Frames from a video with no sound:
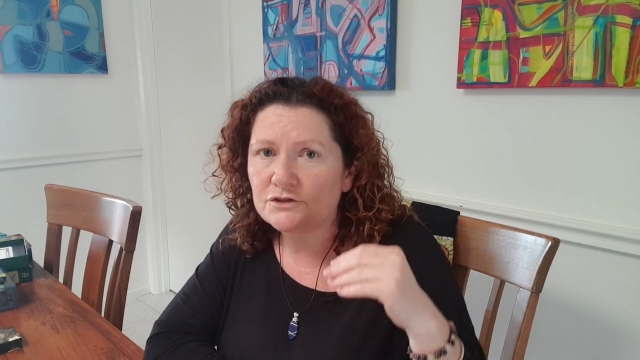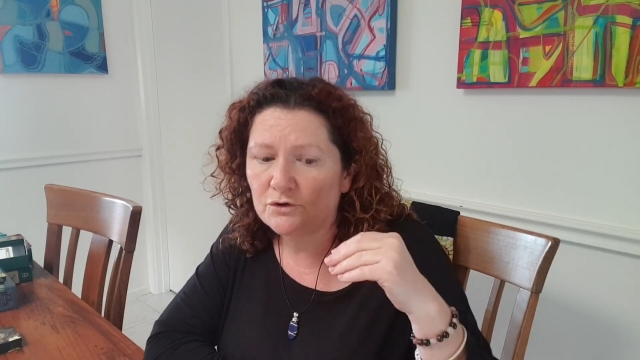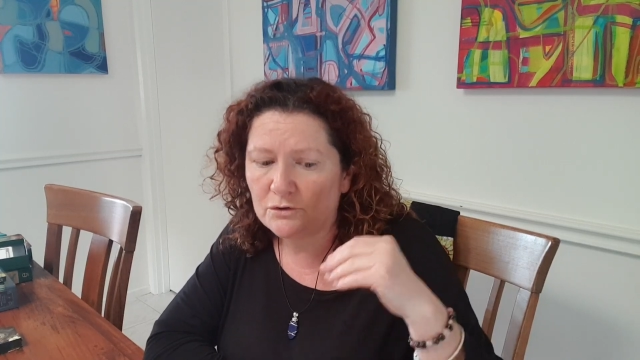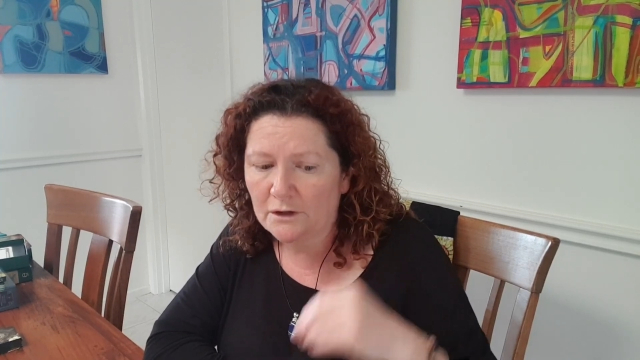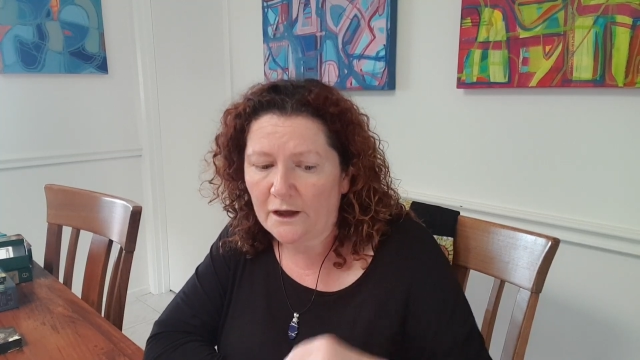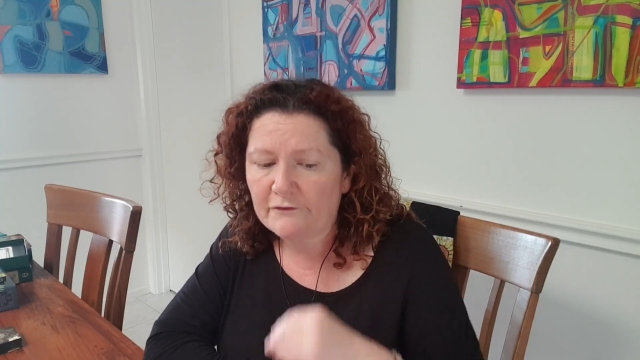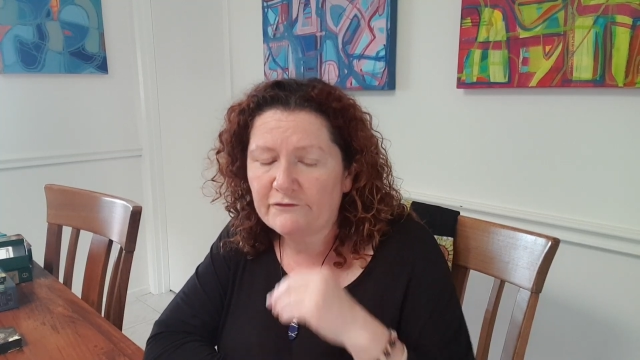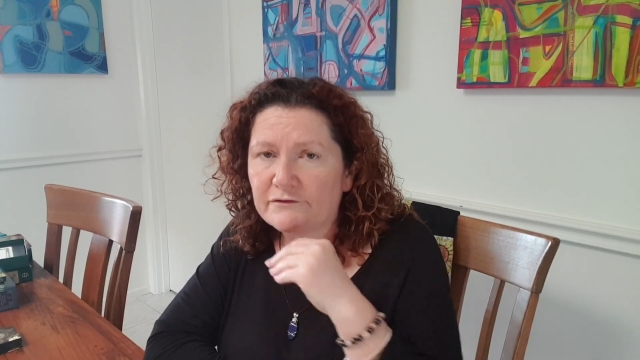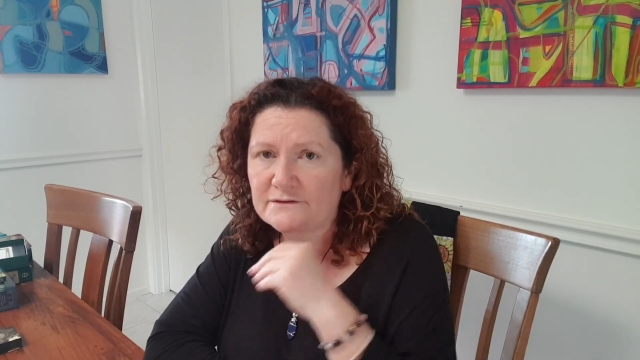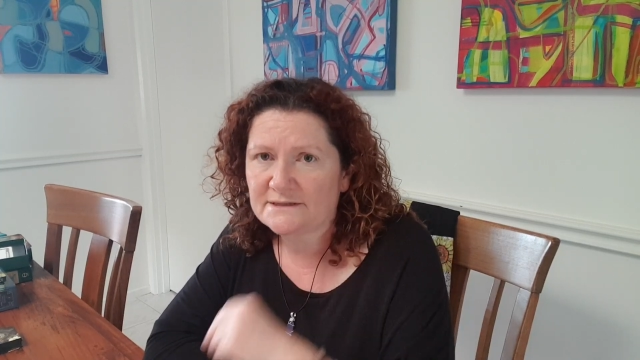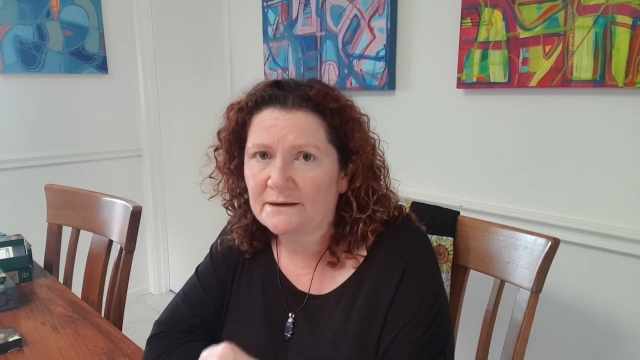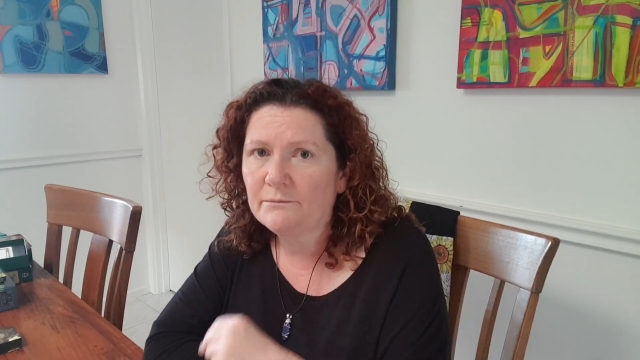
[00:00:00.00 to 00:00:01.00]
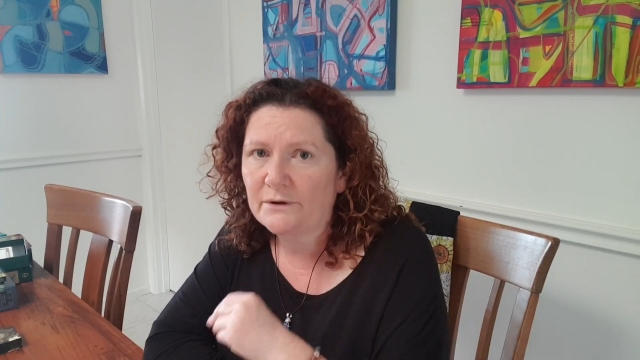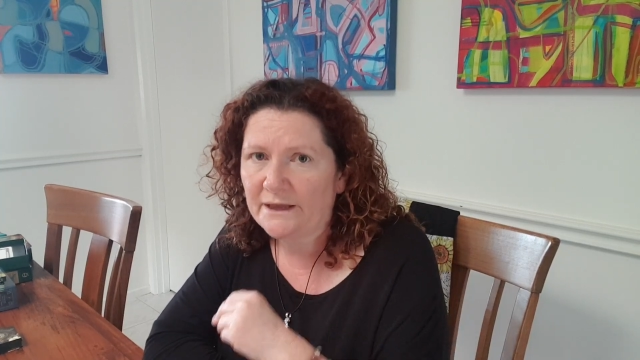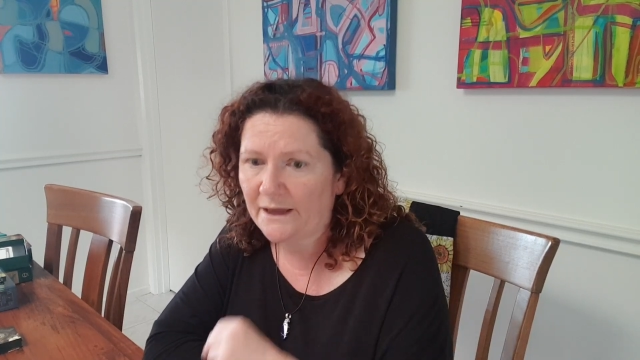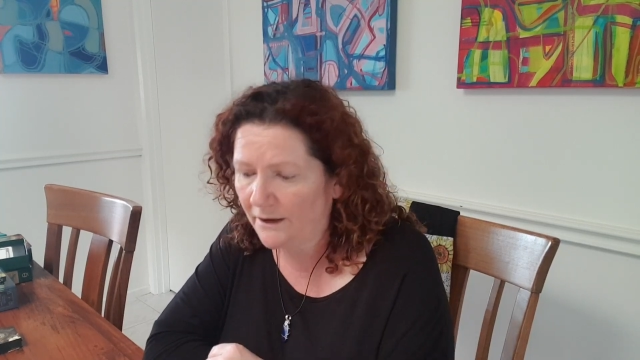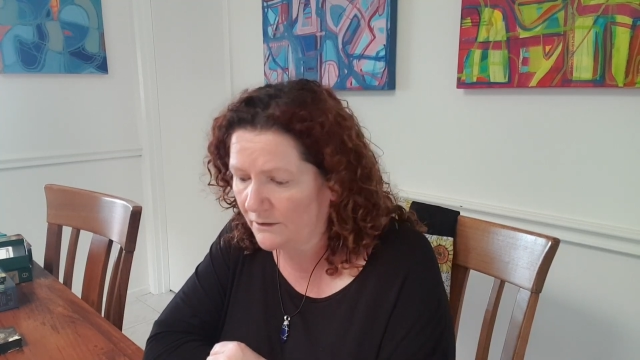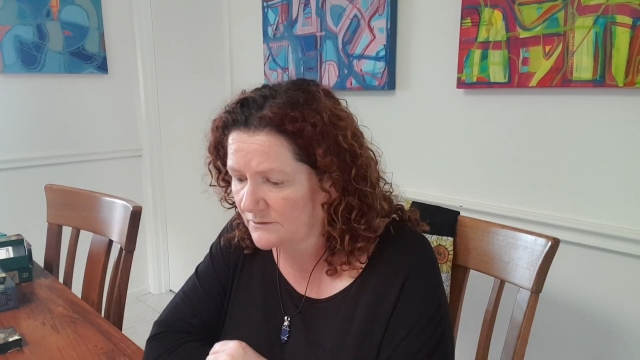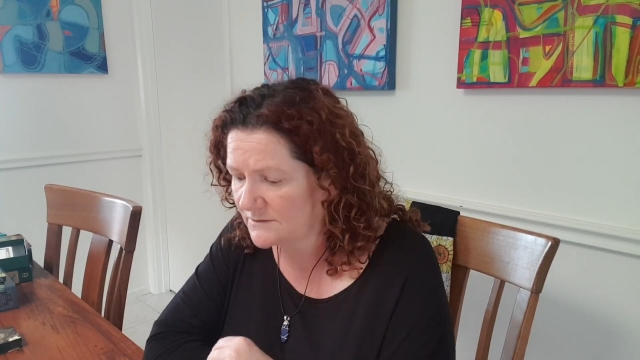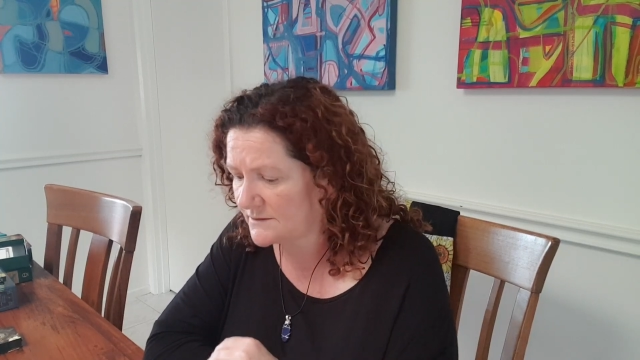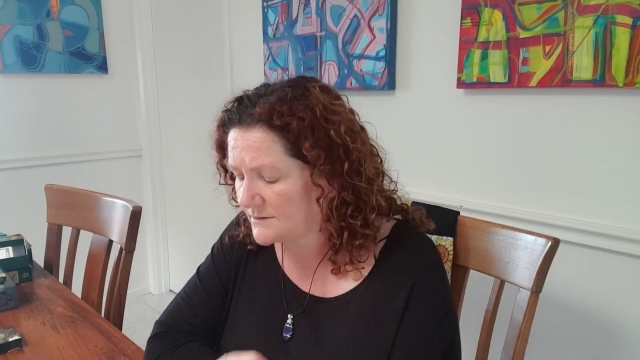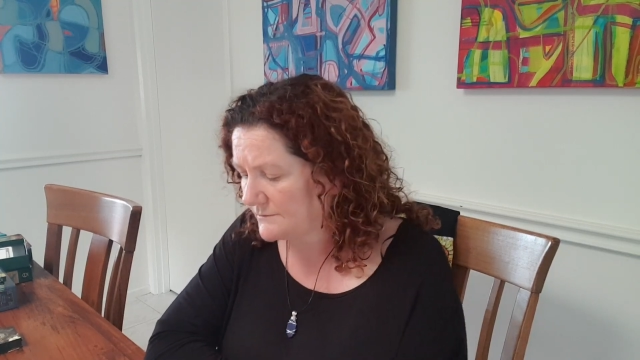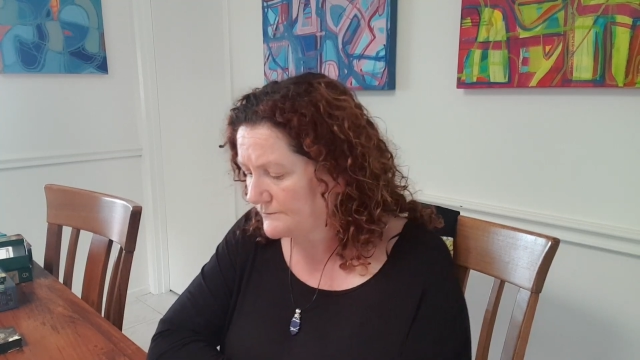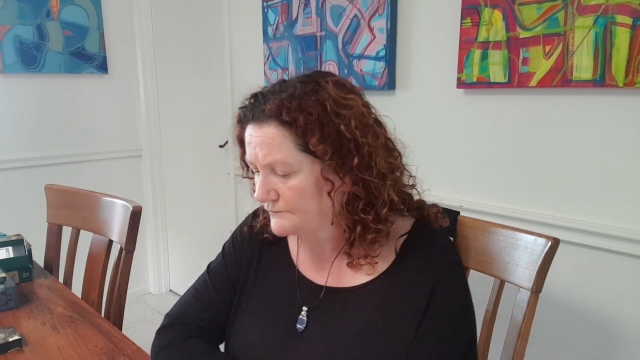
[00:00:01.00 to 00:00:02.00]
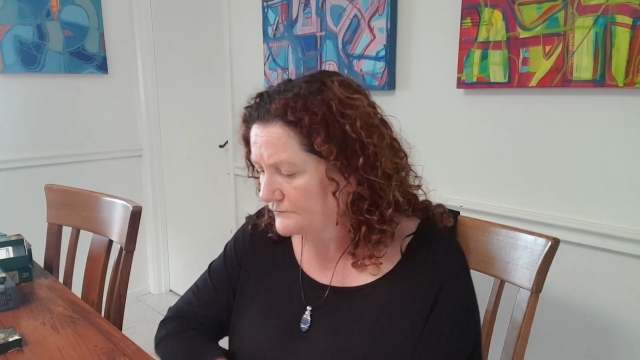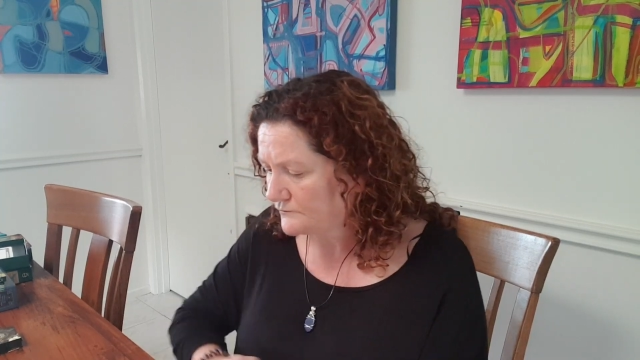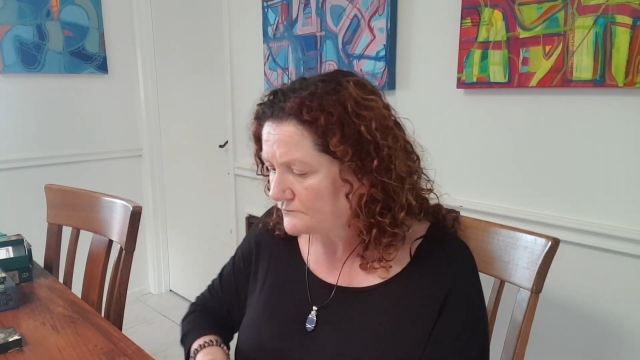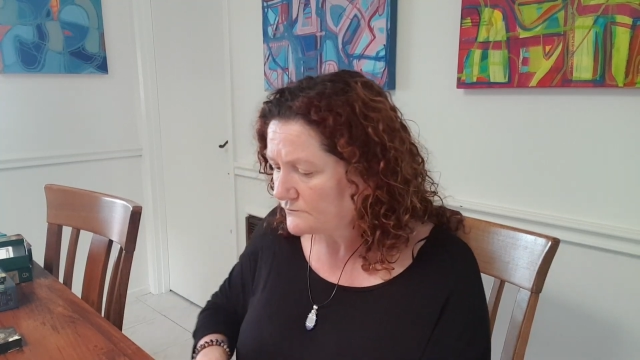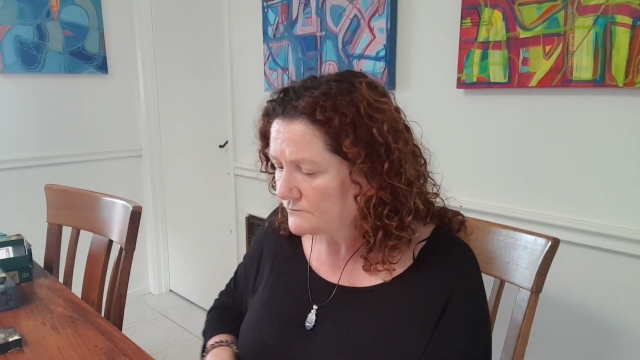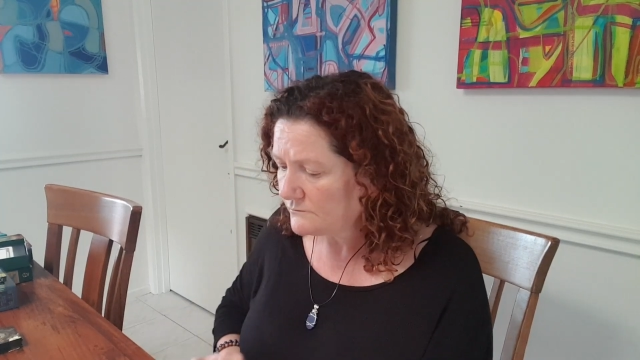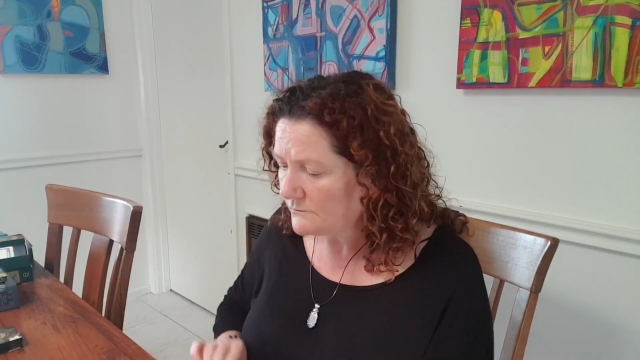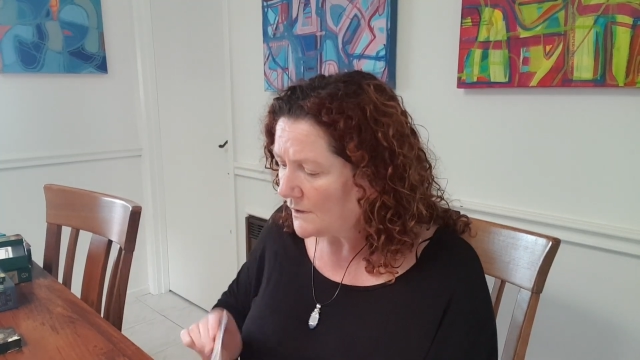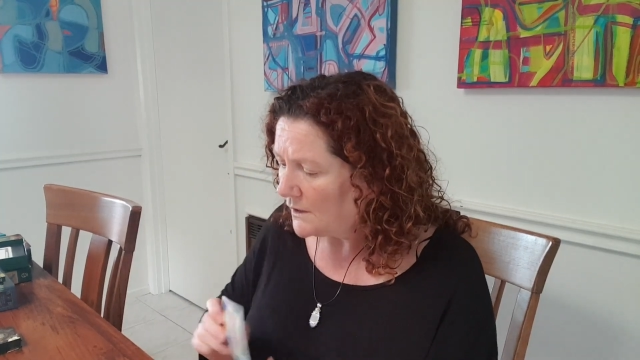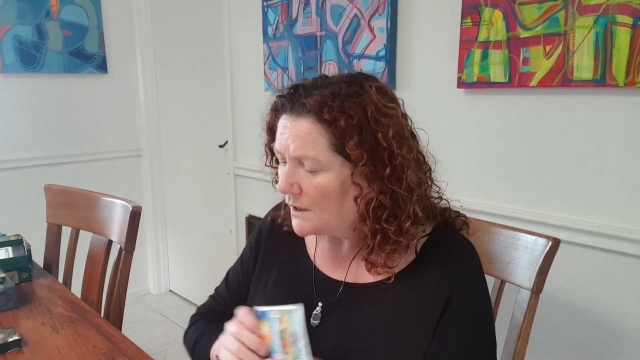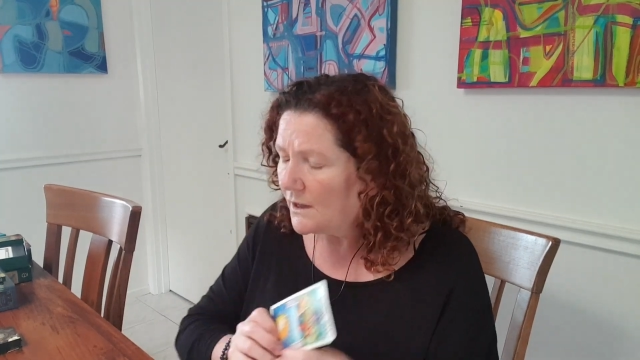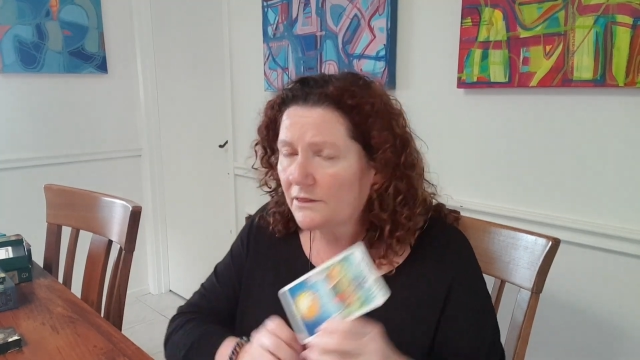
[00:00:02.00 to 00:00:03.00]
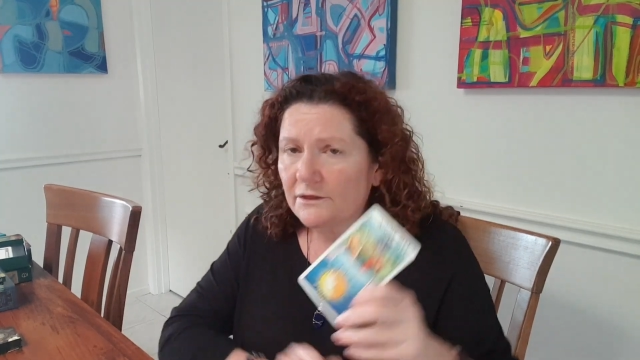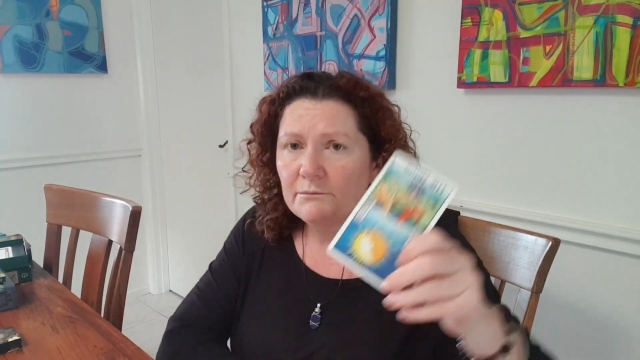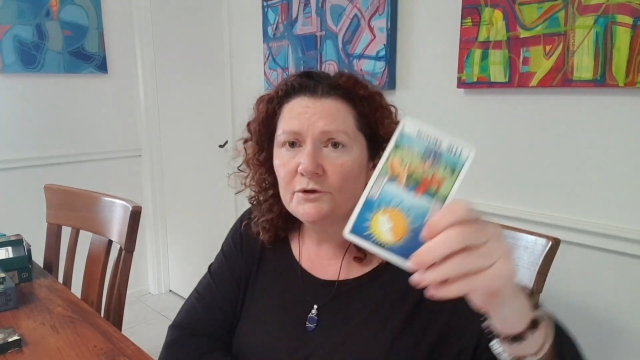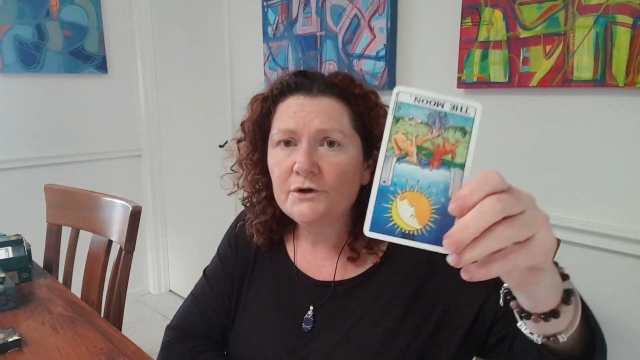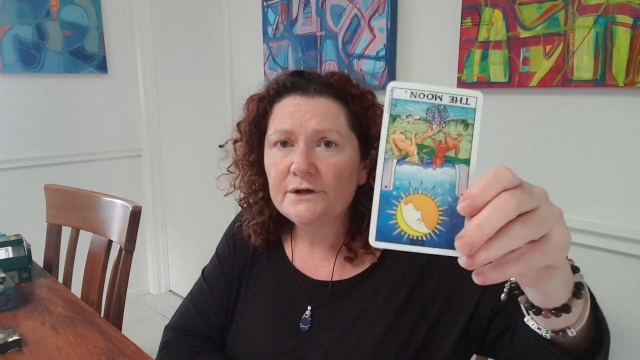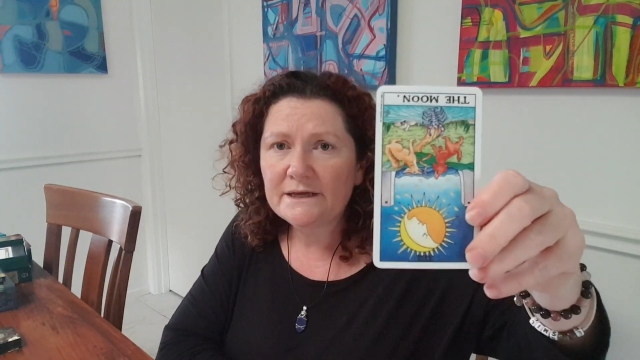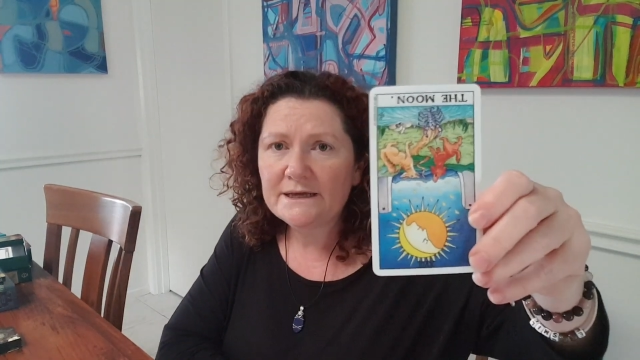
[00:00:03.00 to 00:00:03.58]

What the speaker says: your life for somebody else. The moon